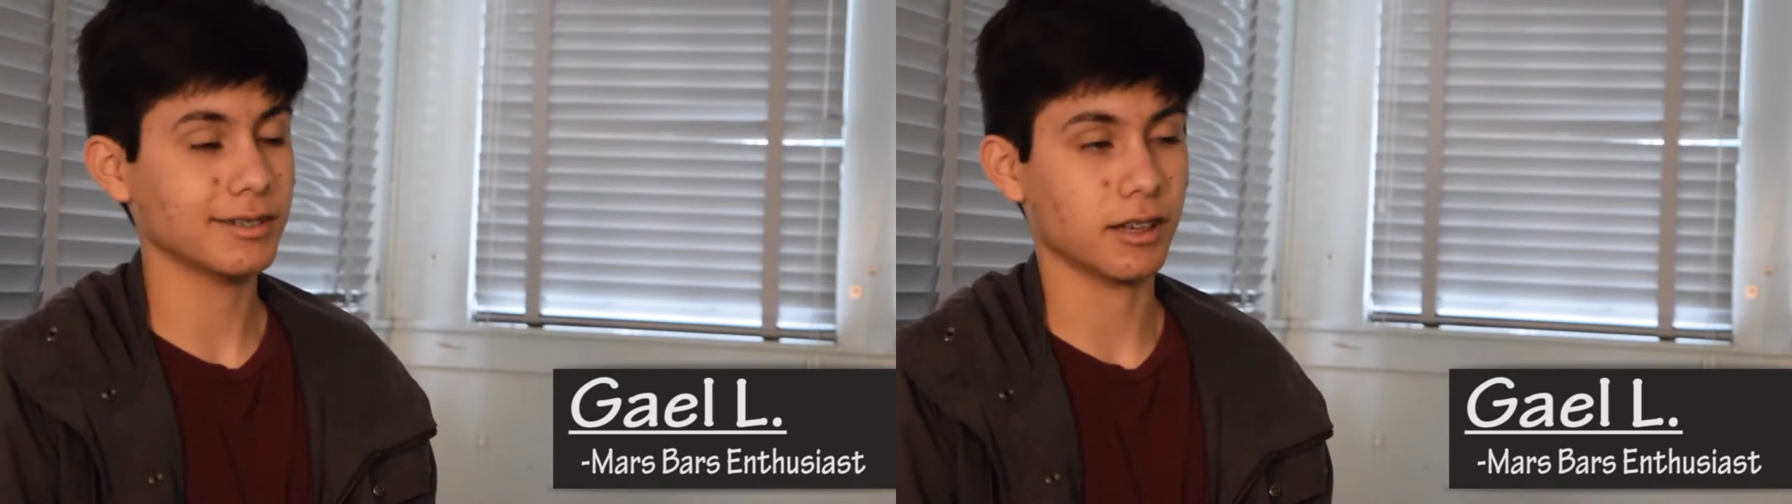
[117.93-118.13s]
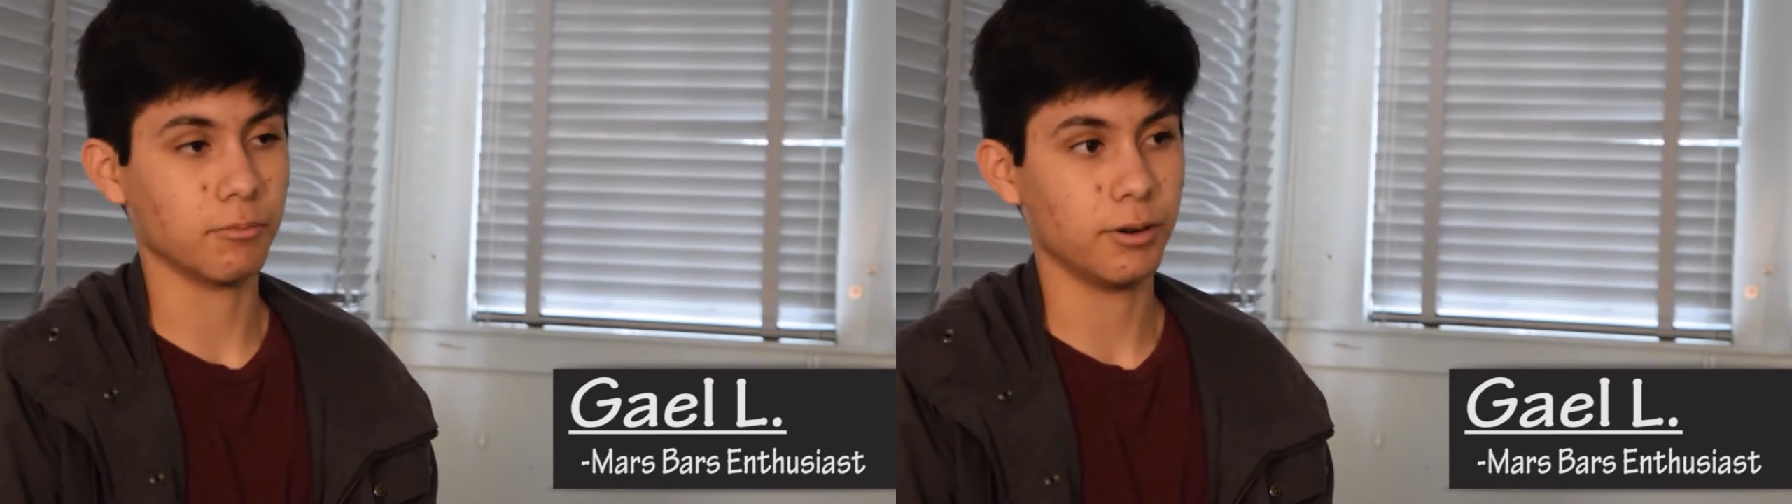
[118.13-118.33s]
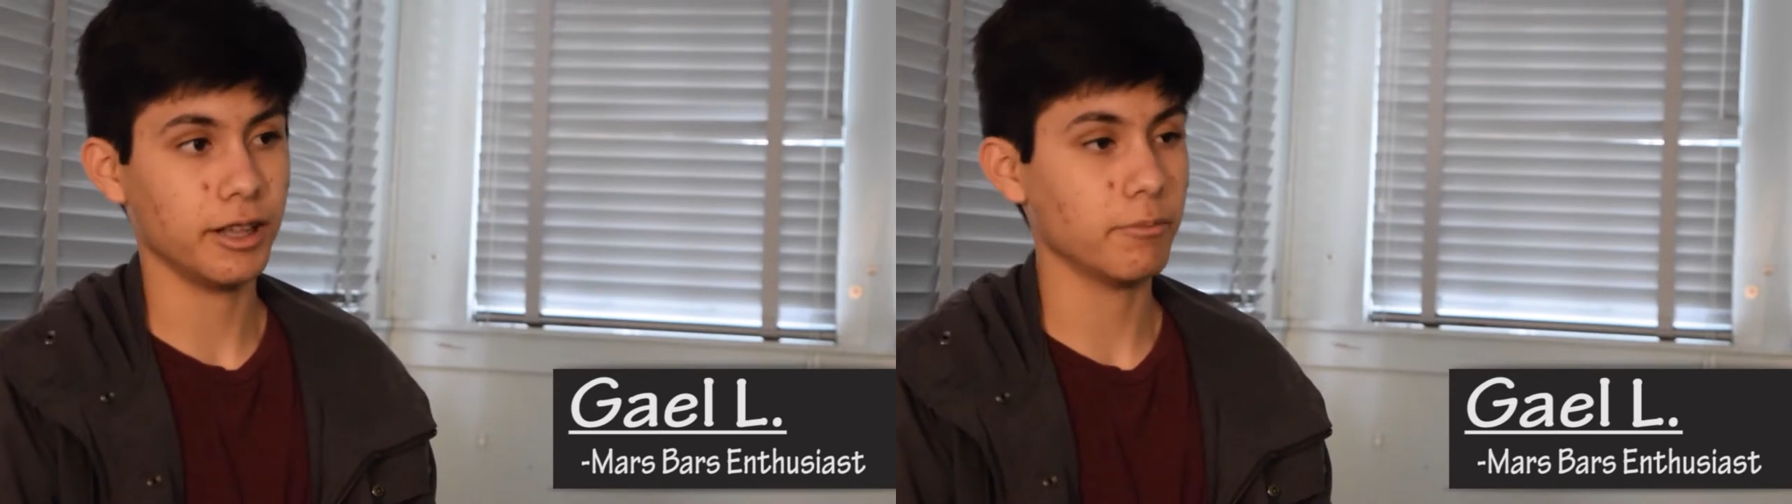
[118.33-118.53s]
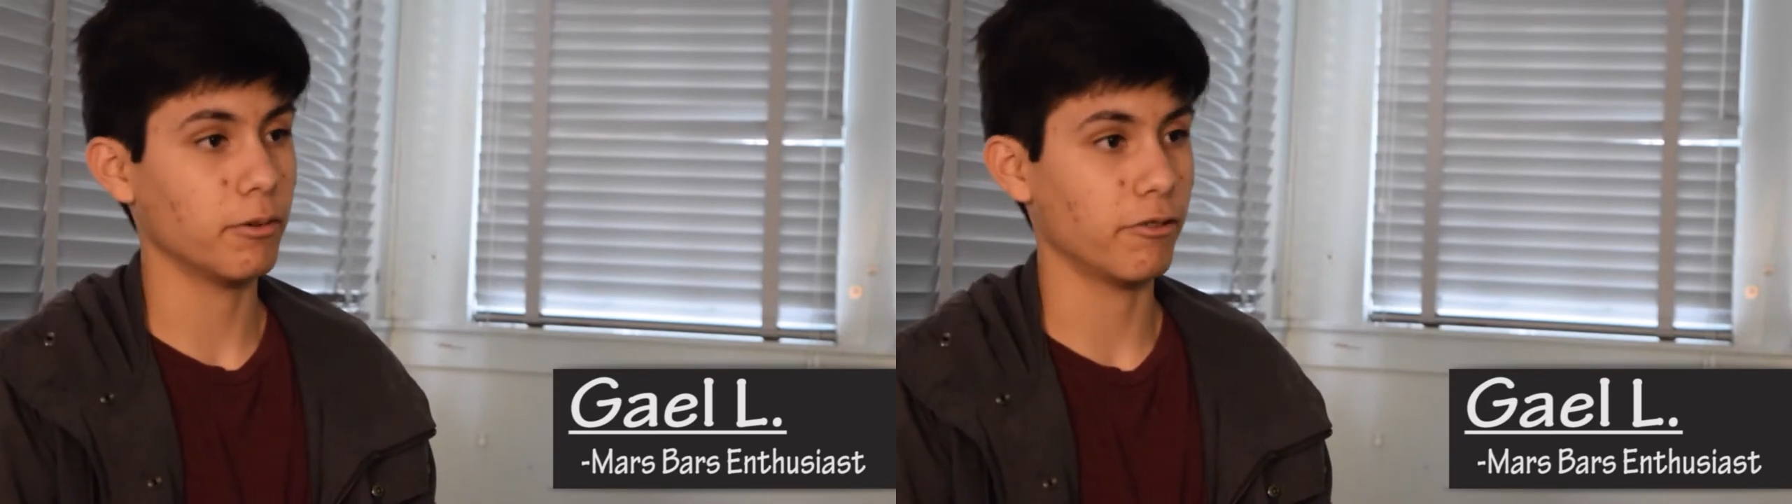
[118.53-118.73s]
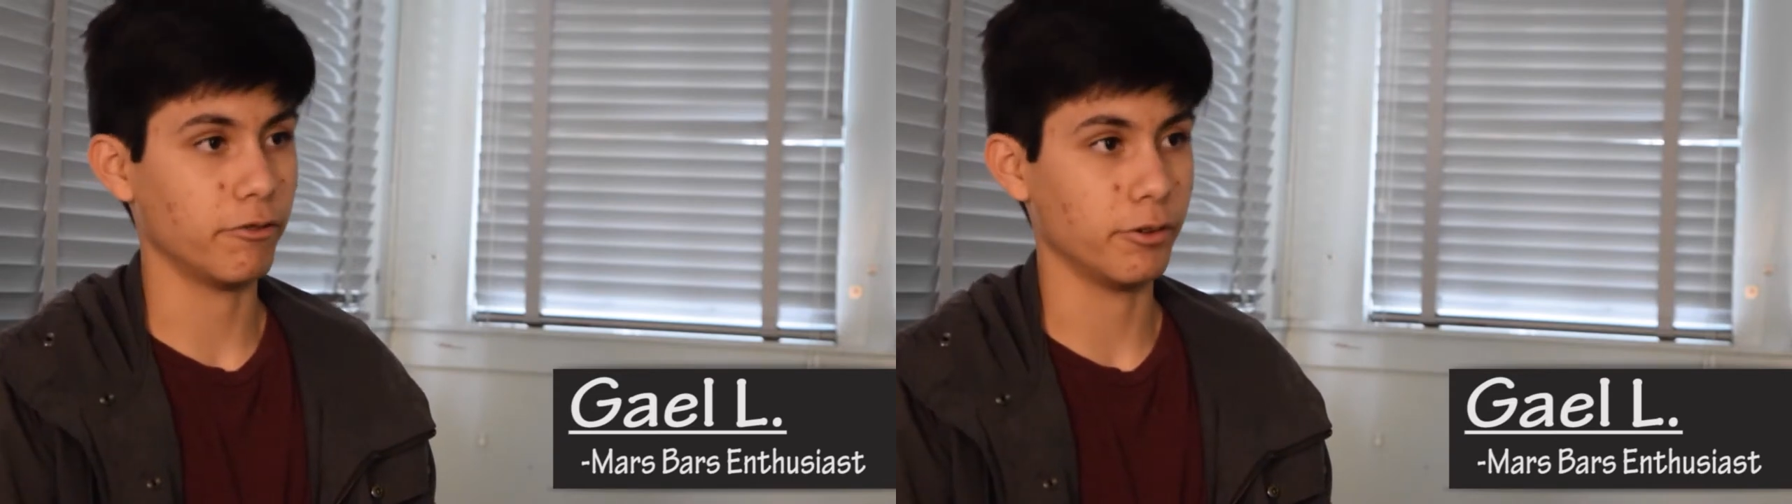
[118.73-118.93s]
complete
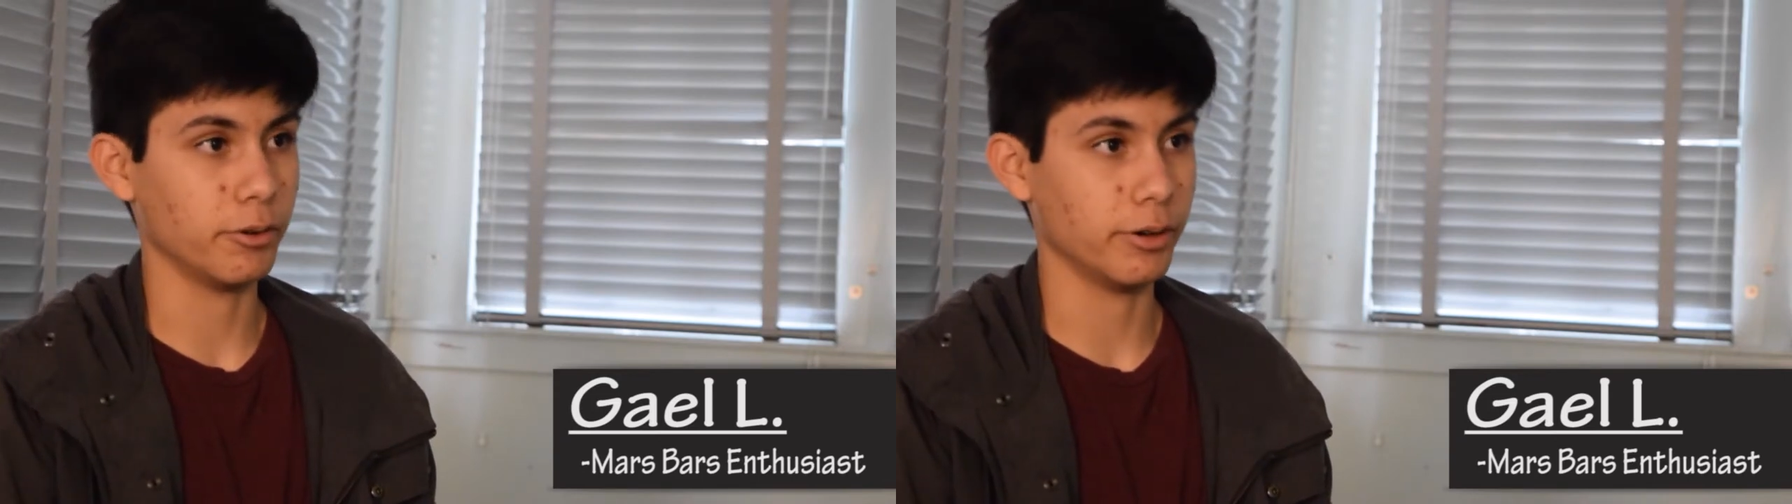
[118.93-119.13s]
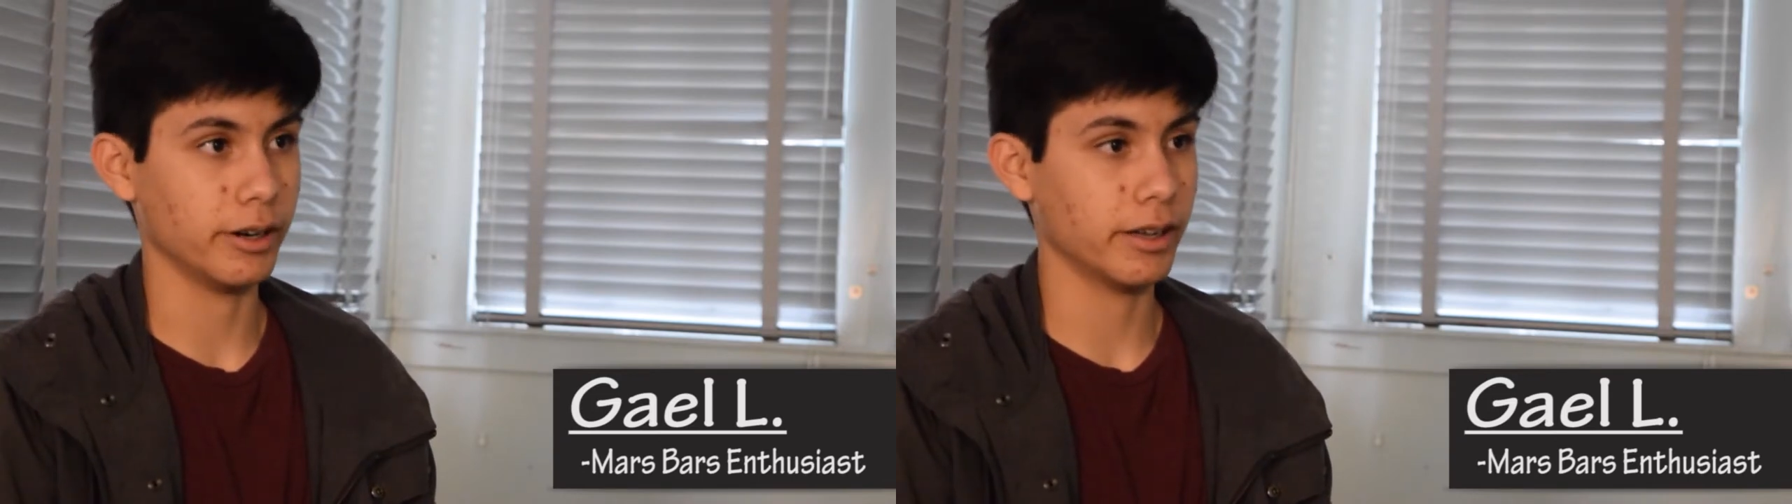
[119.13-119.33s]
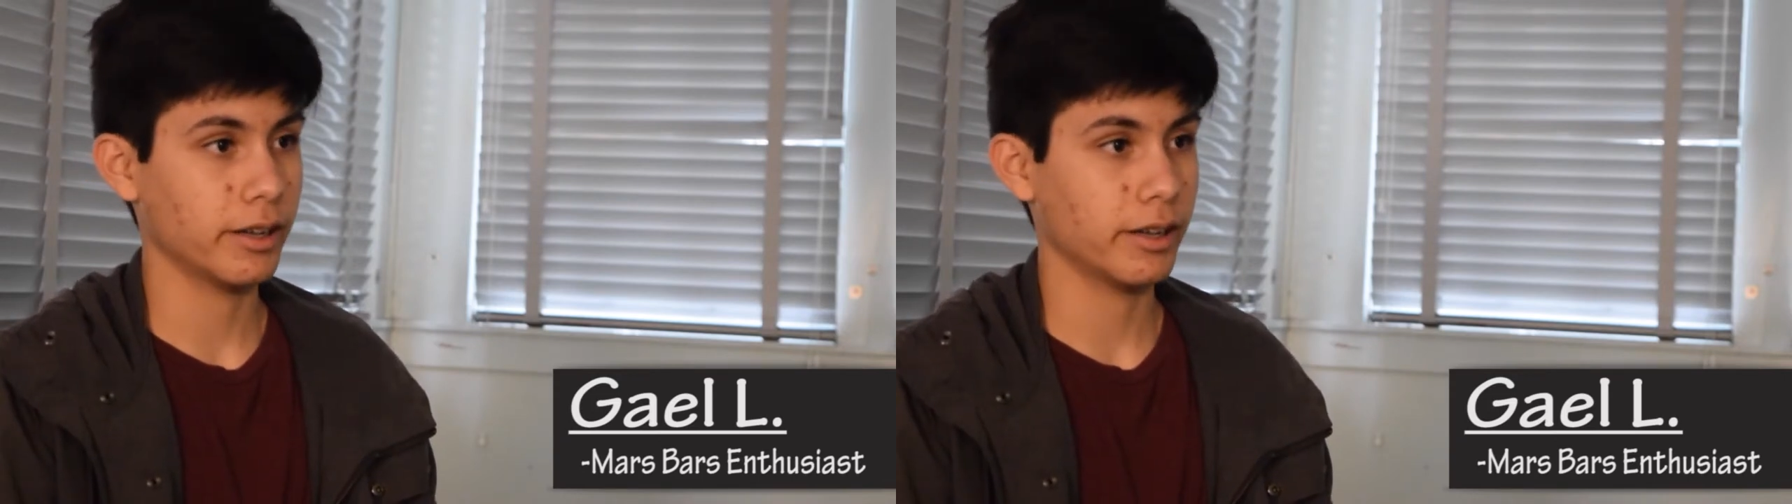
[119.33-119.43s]
buffoon,